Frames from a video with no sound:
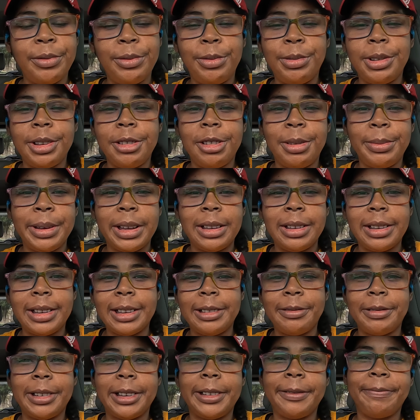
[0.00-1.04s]
we'll go about it
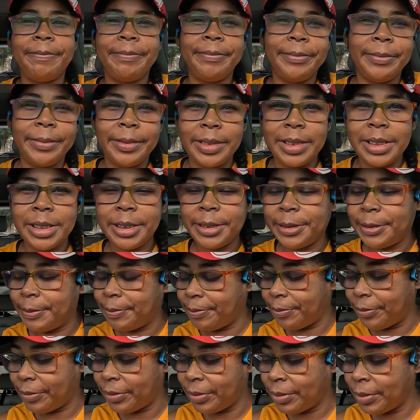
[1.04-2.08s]
that way.
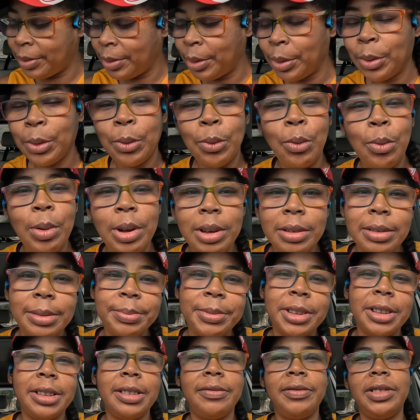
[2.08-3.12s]
So
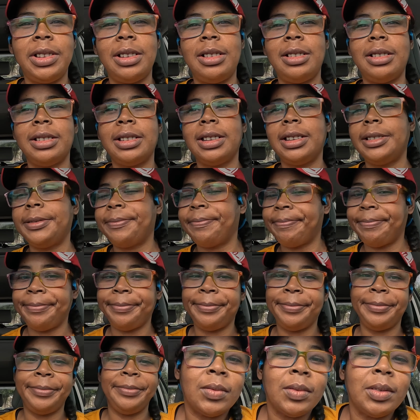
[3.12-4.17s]
welcome to the vlog.
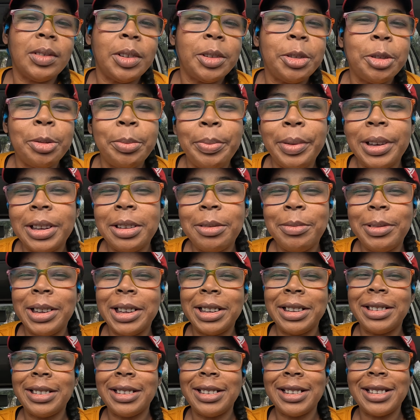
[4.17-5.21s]
By the
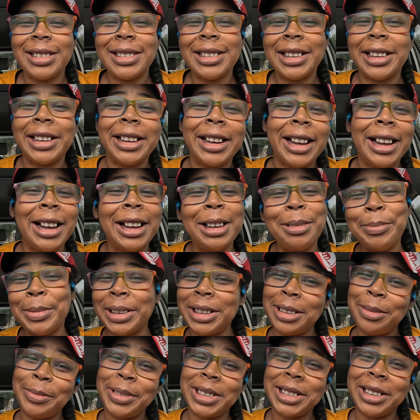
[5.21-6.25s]
way, did I say, hi,
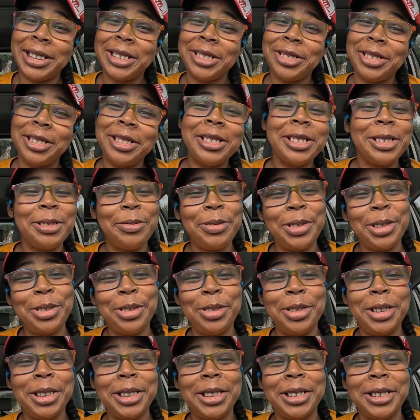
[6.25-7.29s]
my name is Angela. If you're
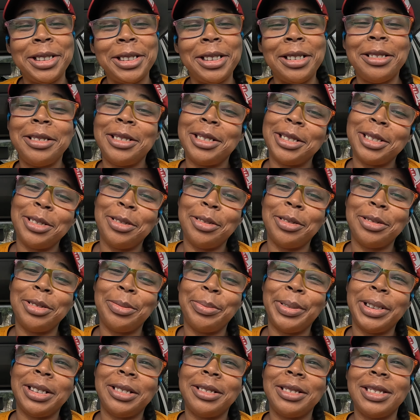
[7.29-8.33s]
new here, I lost
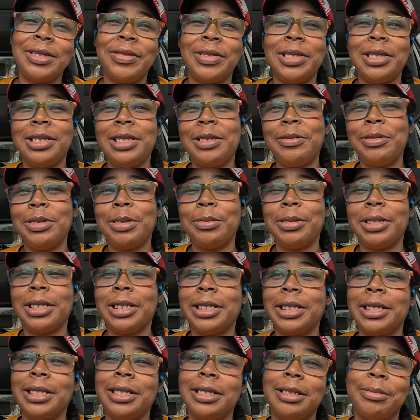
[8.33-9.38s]
200 pounds, fell in love with
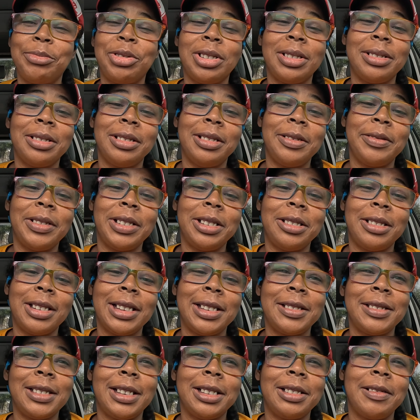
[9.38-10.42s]
running. Now I'm trying to live the
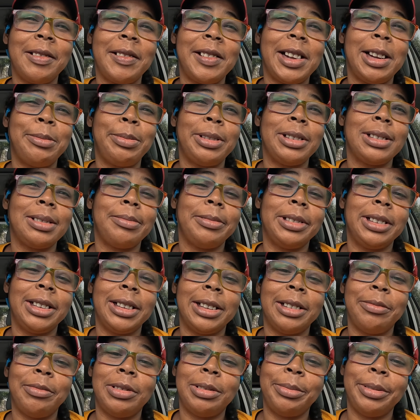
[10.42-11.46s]
healthiest life I possibly
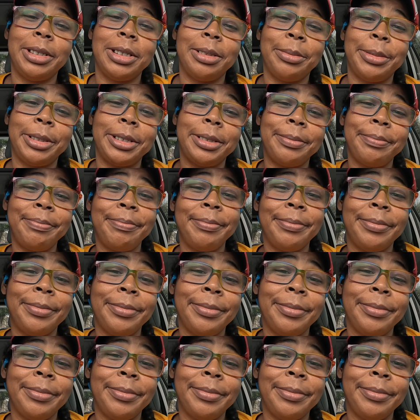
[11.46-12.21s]
can while being a mom.